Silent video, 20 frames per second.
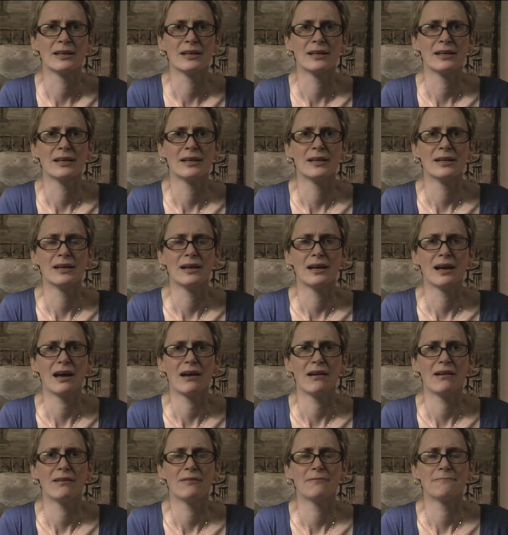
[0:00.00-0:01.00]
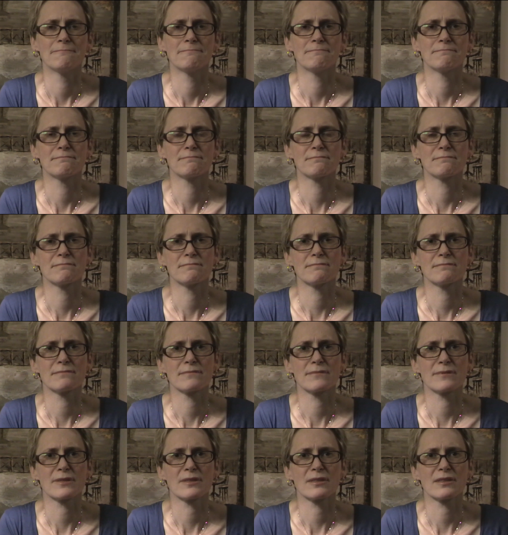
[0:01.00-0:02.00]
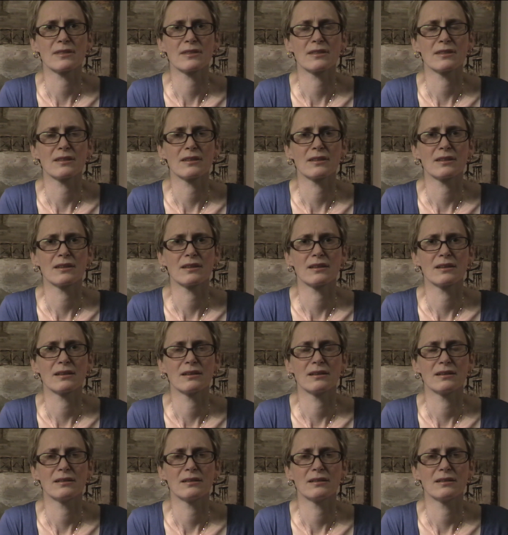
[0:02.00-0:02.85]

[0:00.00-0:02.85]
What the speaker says: No one is speaking in this clip.